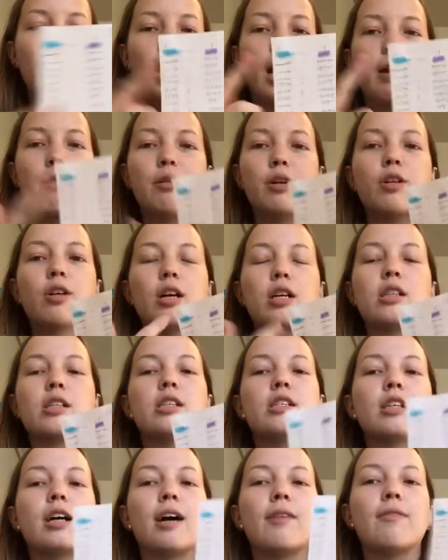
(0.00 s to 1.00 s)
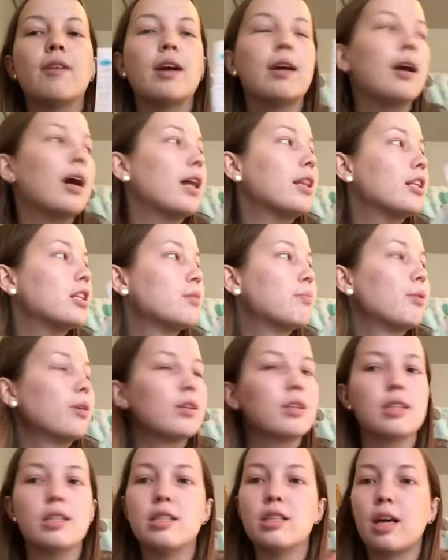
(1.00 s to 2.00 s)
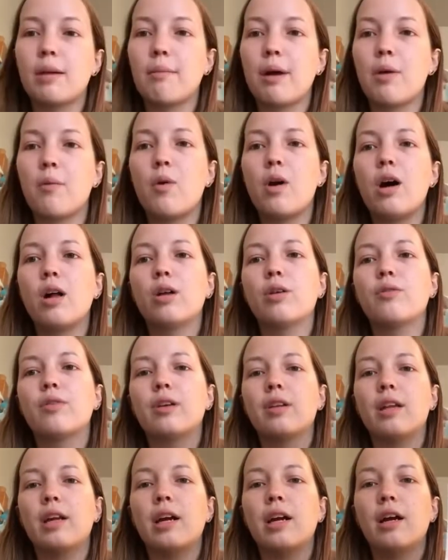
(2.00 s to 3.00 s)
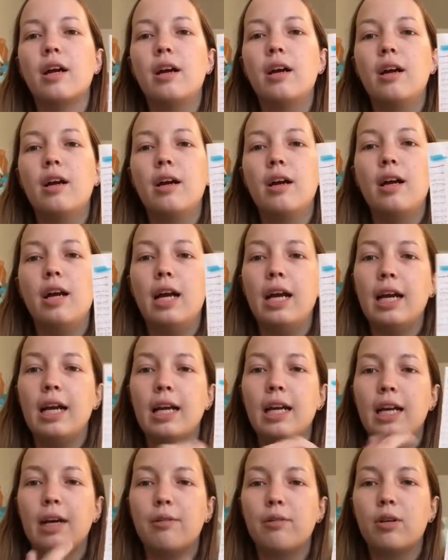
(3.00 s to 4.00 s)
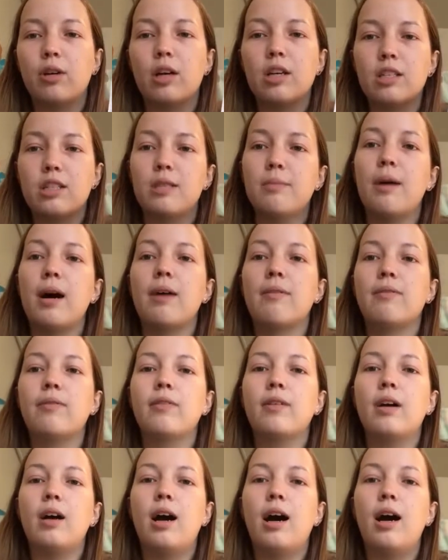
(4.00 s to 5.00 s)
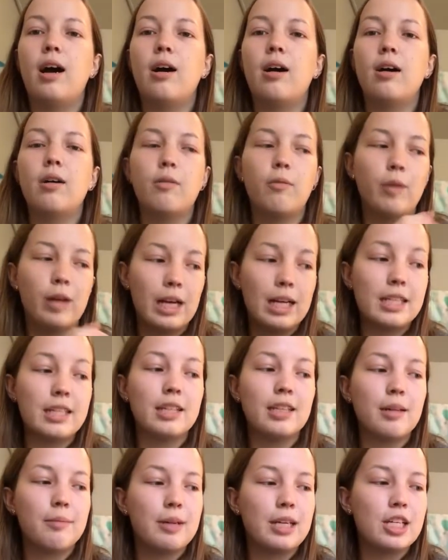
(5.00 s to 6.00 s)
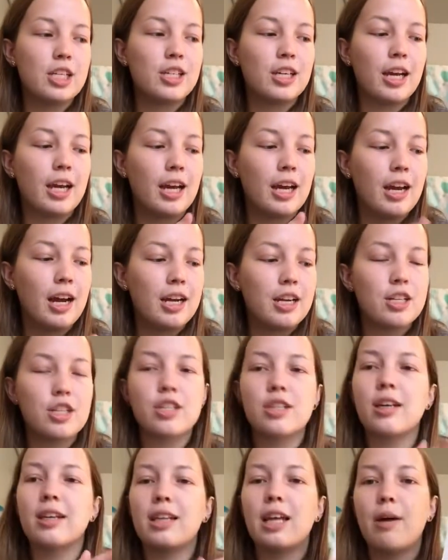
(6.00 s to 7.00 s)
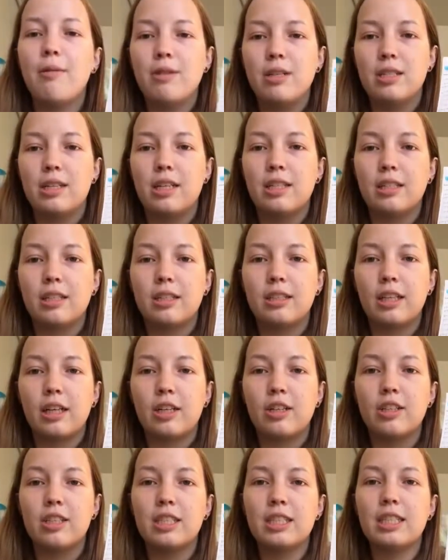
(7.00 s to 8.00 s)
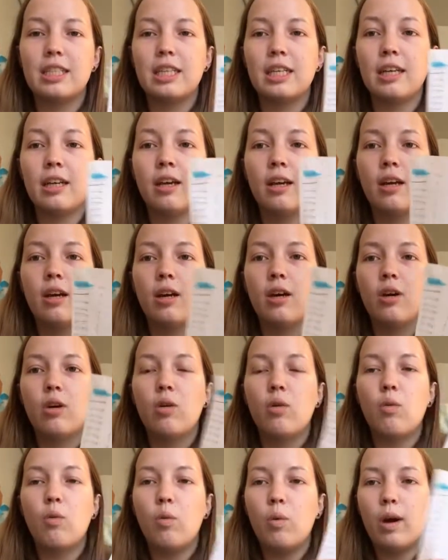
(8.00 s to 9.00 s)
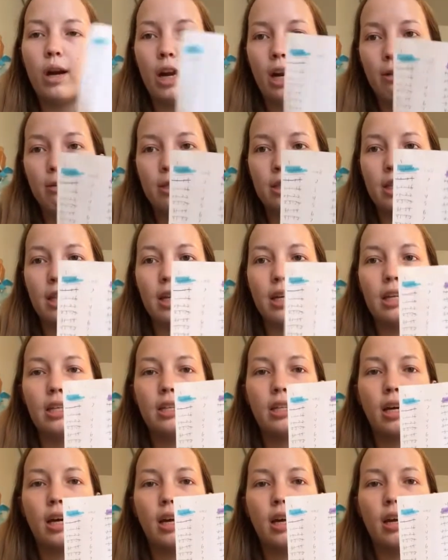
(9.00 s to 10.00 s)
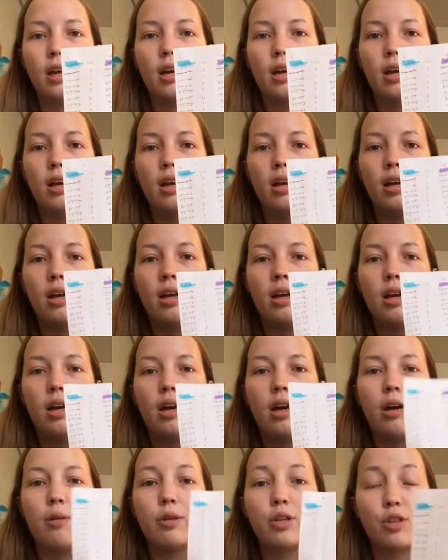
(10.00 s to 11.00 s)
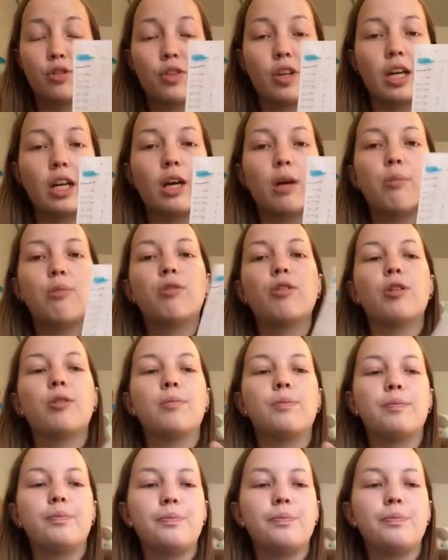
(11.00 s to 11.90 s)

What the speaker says: I would cross these off. I had this bulletin on my wall over there, and I would cross them off when I did them each day. And I just thought that was nice because I could see what I was getting done, which was very helpful.